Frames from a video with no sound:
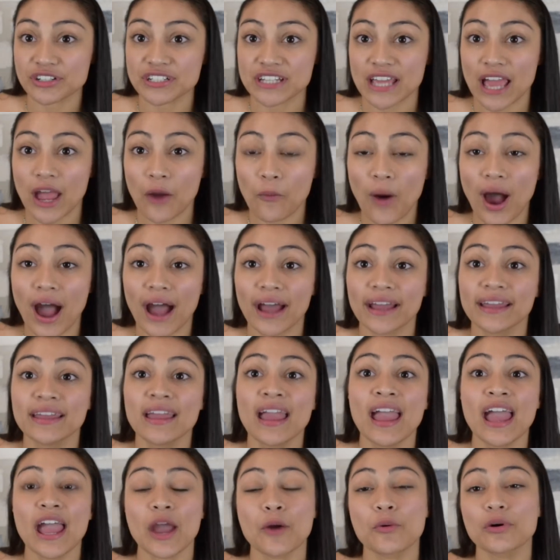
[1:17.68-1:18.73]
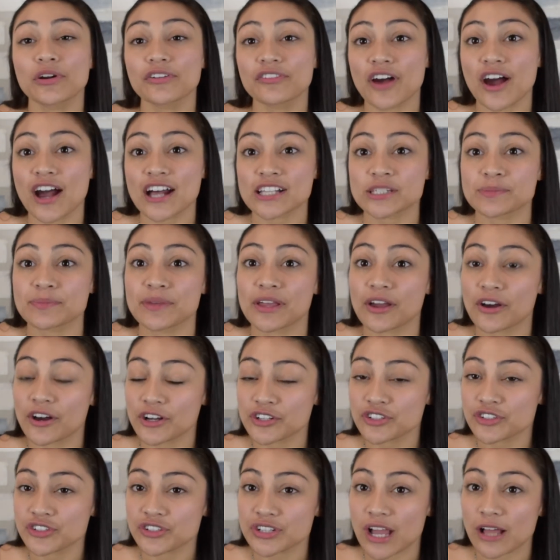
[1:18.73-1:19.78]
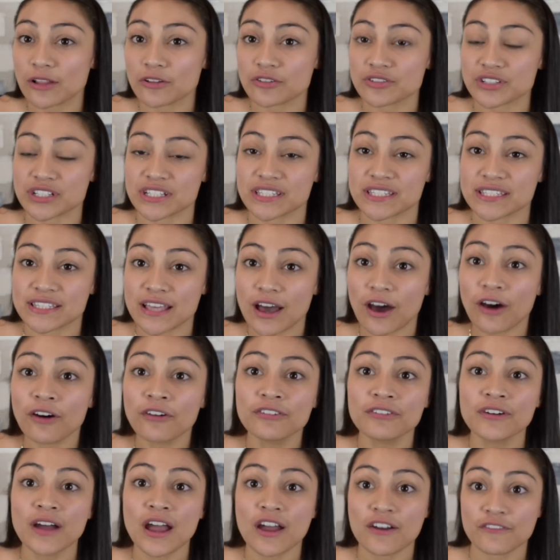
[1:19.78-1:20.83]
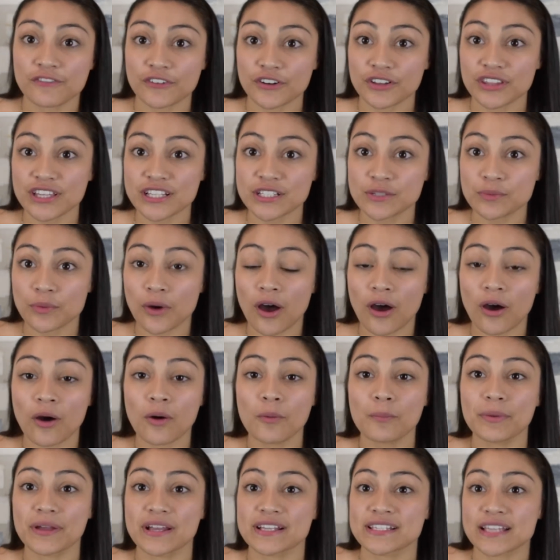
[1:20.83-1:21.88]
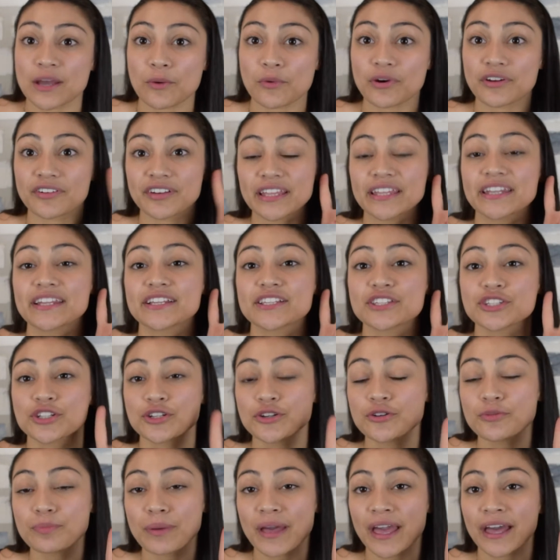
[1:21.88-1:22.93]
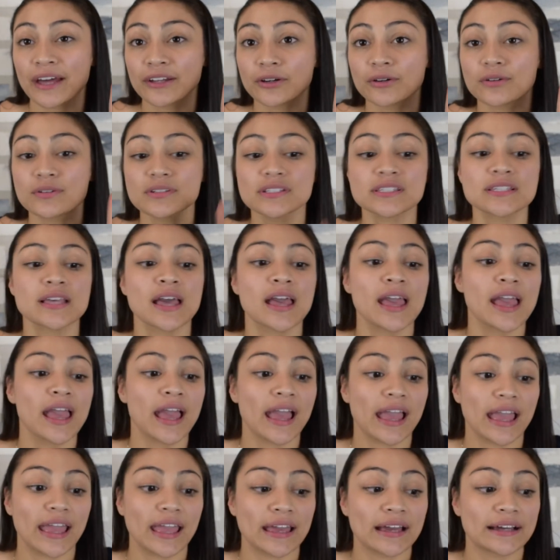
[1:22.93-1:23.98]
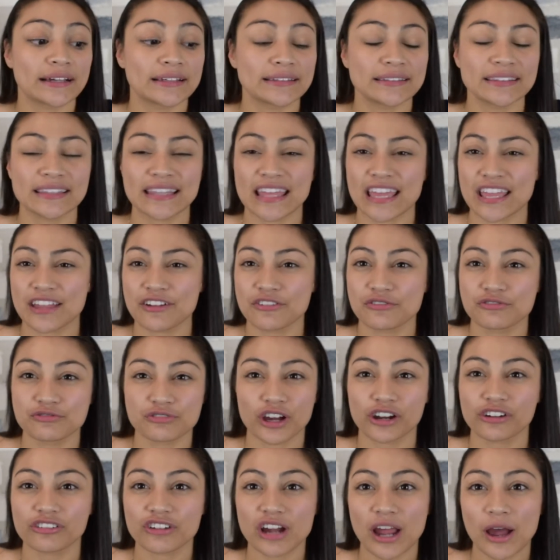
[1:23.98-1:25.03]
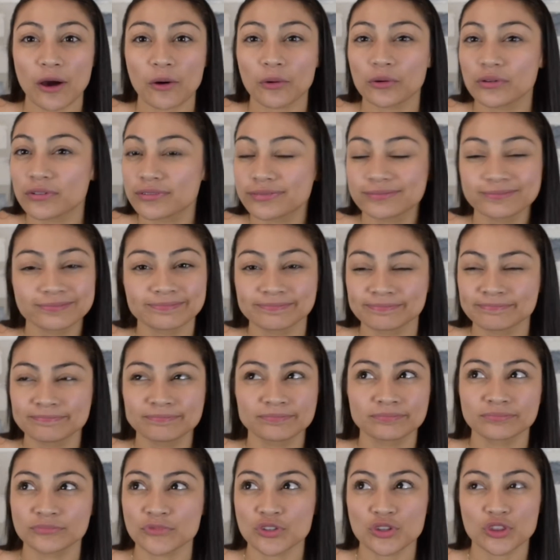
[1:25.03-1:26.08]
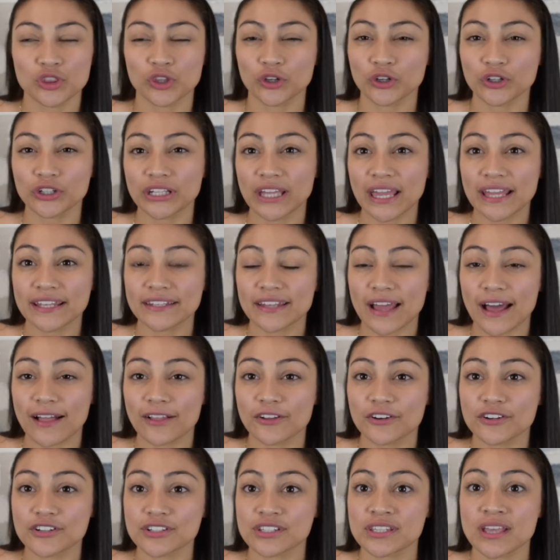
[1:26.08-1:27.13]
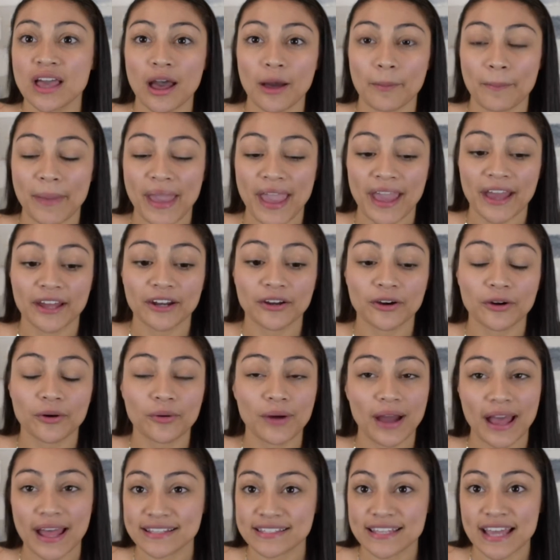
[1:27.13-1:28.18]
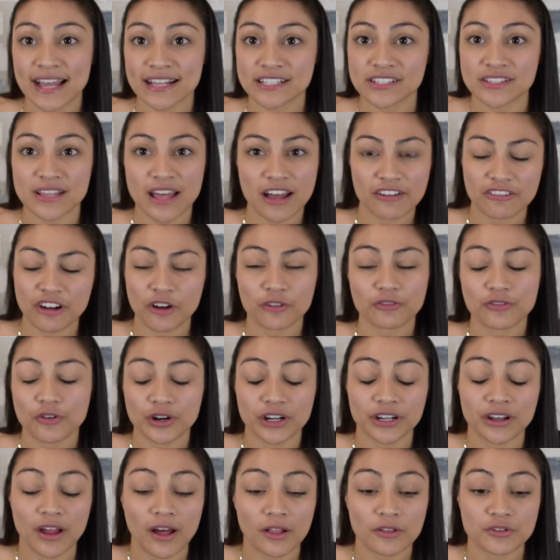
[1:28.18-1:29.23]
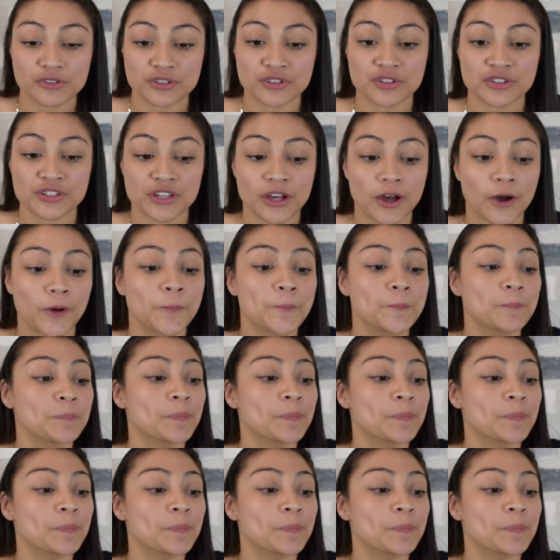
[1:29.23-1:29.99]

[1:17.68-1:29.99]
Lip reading: DIY, it would have cost me $100 itself for this wall because I would have needed 2 panos, and they run around $38 a pano at tax at around $40 or so.